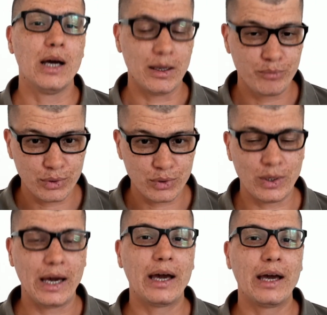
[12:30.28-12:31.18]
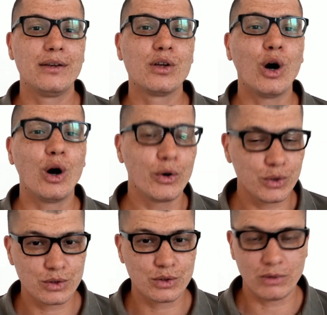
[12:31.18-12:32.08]
and put your hand on
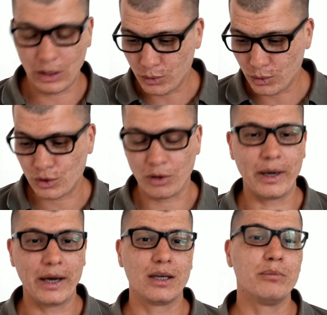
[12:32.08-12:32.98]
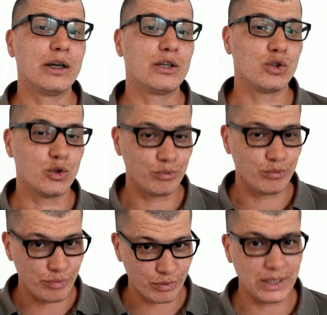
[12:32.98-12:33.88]
your stomach and make sure you
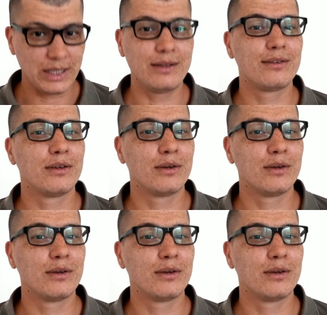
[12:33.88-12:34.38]
breathe